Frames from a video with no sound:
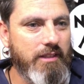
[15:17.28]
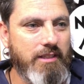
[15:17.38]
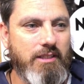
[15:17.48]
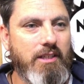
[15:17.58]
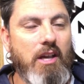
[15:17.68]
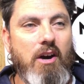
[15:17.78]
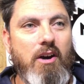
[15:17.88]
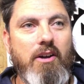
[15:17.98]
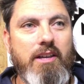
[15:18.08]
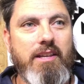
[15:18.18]
This
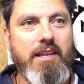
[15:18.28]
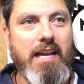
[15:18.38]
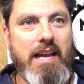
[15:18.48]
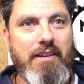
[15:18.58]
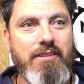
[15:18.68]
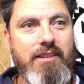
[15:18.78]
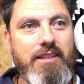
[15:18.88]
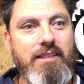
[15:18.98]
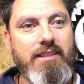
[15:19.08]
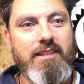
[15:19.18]
guy and,
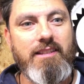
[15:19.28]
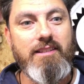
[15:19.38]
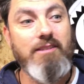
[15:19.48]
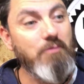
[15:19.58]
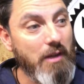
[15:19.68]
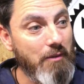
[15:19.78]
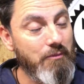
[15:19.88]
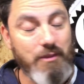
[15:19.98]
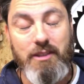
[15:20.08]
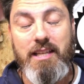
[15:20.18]
well,
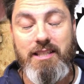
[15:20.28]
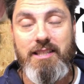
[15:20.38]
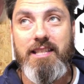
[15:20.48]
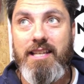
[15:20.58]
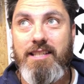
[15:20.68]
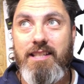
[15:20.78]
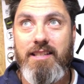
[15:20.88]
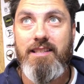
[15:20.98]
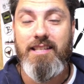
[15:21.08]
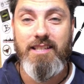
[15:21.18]
this
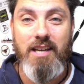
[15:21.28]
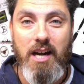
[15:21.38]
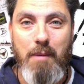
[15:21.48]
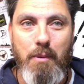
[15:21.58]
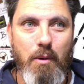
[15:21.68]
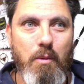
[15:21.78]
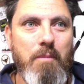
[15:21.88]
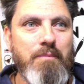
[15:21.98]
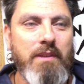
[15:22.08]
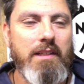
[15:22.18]
couple
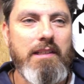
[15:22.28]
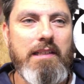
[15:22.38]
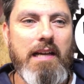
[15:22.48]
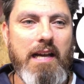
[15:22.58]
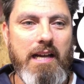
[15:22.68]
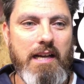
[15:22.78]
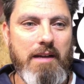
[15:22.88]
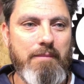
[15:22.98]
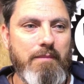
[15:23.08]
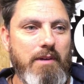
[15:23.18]

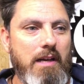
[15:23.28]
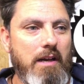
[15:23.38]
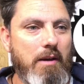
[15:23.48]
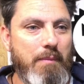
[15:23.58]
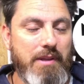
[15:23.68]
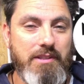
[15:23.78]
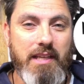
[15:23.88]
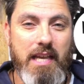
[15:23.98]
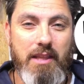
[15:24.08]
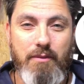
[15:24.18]
have been
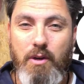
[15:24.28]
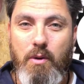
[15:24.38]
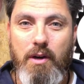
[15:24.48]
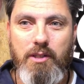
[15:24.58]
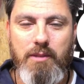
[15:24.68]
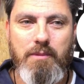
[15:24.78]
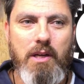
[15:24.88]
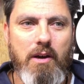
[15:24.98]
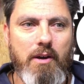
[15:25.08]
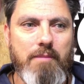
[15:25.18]
together for quite some
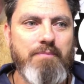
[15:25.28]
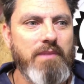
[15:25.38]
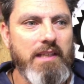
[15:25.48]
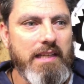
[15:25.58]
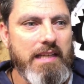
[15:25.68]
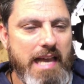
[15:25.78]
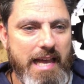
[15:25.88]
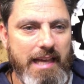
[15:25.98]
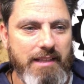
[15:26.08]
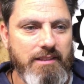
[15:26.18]
time,
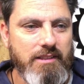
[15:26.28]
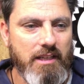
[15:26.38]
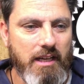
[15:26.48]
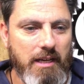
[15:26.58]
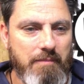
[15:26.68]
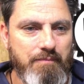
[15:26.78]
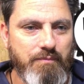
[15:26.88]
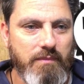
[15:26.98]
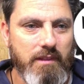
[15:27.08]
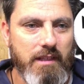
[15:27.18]
and
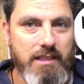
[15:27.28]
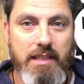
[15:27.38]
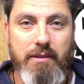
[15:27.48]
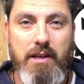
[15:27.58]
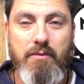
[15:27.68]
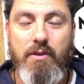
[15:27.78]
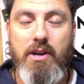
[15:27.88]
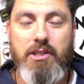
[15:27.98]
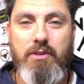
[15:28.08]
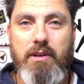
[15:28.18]
it's their
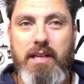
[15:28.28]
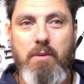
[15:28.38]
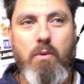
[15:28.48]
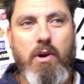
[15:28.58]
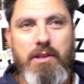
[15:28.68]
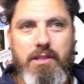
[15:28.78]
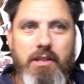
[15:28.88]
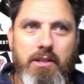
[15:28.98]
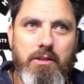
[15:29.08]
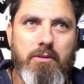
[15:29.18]
anniversary, and he wanted
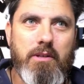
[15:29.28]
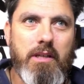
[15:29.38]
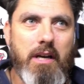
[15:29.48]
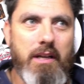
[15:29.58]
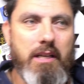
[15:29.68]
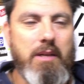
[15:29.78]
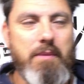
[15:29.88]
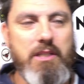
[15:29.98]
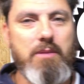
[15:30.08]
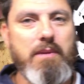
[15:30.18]
to kind of
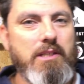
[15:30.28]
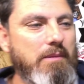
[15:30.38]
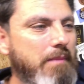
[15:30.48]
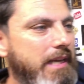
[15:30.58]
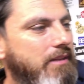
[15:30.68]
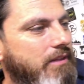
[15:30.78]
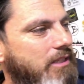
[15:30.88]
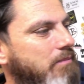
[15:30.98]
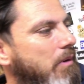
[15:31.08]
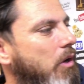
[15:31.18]
commission me to make
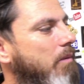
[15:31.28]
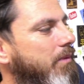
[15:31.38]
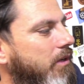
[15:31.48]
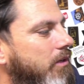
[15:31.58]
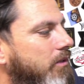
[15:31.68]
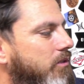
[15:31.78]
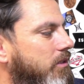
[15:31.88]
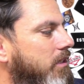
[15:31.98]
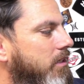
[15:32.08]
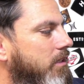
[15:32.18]
this pot
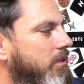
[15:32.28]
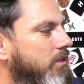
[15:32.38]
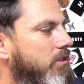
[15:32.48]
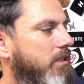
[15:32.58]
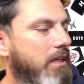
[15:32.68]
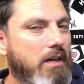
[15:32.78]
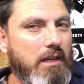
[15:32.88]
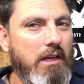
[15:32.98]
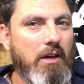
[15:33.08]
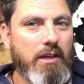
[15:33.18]
because she
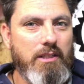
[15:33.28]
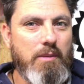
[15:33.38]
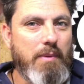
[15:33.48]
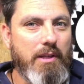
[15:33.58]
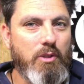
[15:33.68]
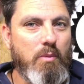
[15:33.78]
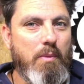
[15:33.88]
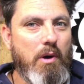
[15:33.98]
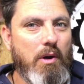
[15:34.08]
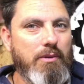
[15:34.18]
kind of likes the pencil
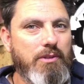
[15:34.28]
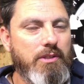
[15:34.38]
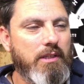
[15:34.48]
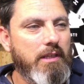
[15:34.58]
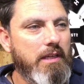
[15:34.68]
pots.